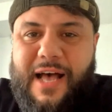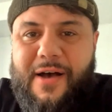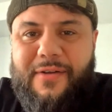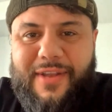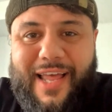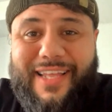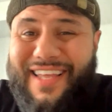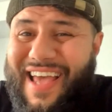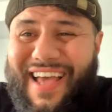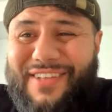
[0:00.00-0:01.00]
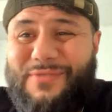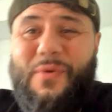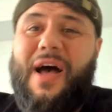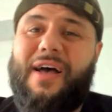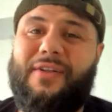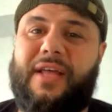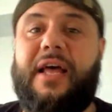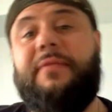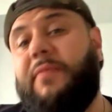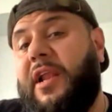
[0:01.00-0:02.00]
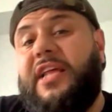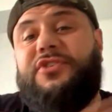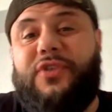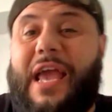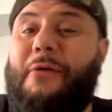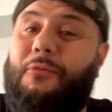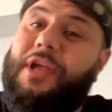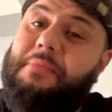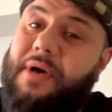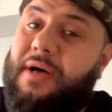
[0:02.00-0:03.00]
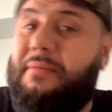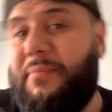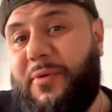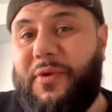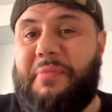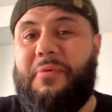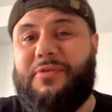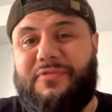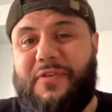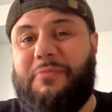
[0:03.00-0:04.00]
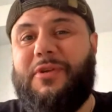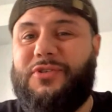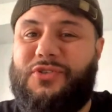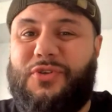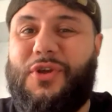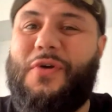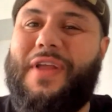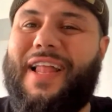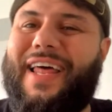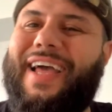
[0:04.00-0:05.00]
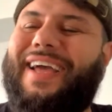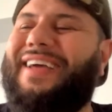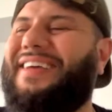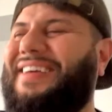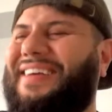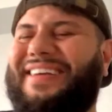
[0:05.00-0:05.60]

Out, like, yeah, it's wild. Uh, unless you count Reba, but Reba was filmed in a studio in L A.